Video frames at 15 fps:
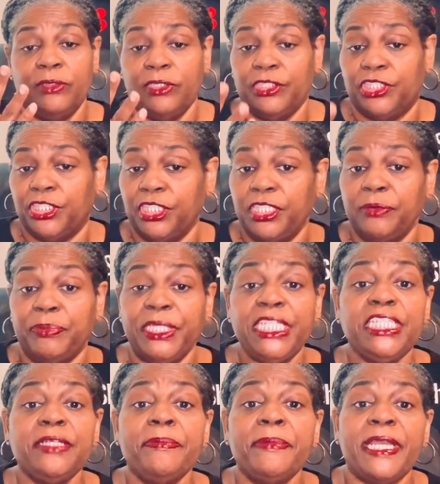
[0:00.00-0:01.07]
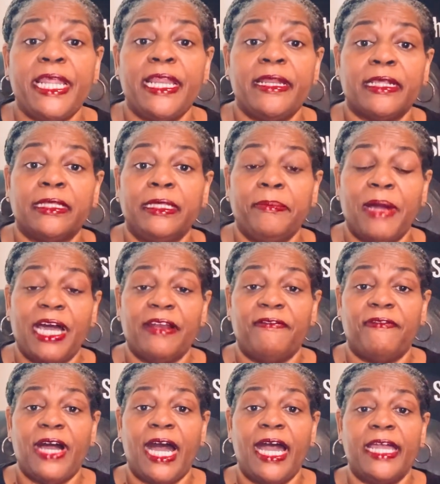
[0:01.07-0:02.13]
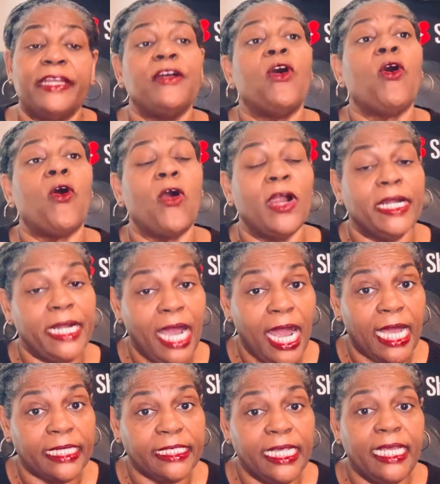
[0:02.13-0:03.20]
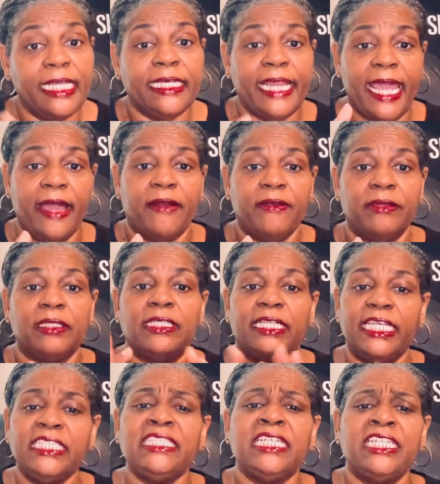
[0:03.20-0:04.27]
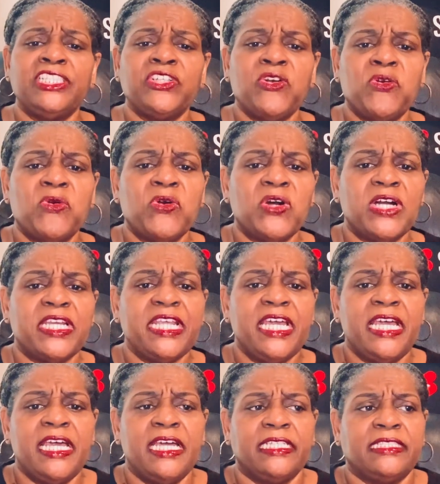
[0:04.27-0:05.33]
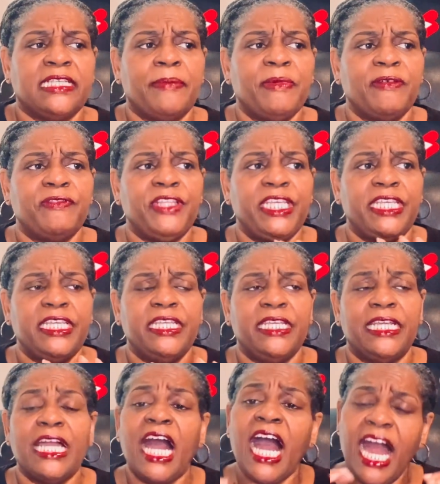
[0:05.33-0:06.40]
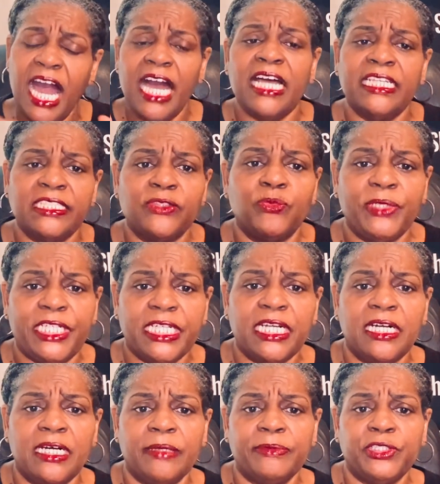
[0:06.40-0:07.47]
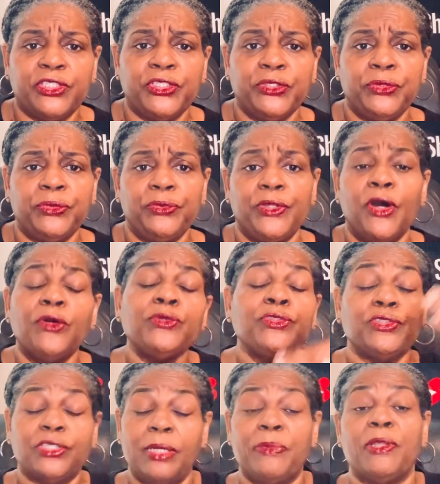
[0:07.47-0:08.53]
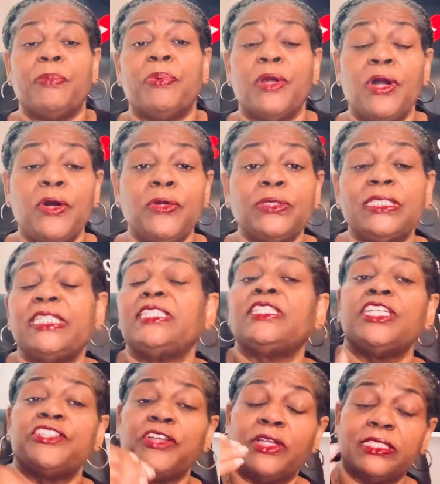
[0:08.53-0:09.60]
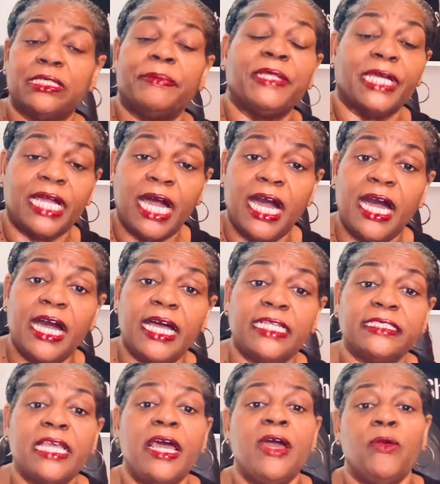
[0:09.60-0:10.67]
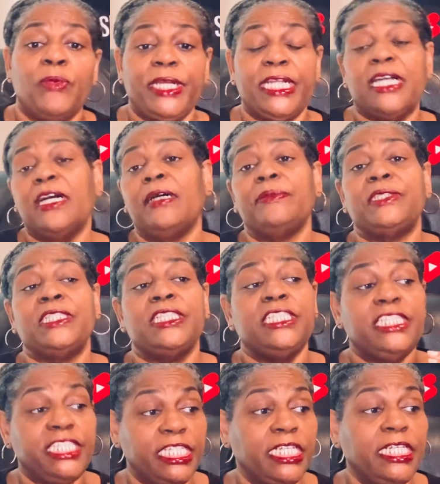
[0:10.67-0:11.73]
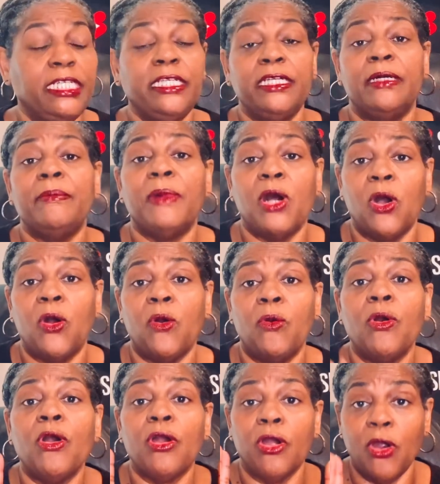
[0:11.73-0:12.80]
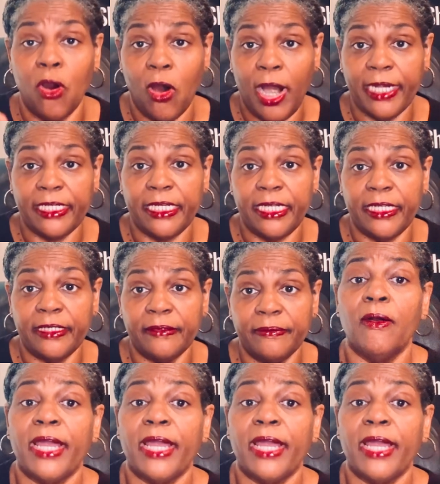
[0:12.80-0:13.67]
Should it be genetically modified or not? Now, let's touch on some of the cons when it comes to, those are some of the pros, let's touch on some of the cons when it comes to GMO gardening.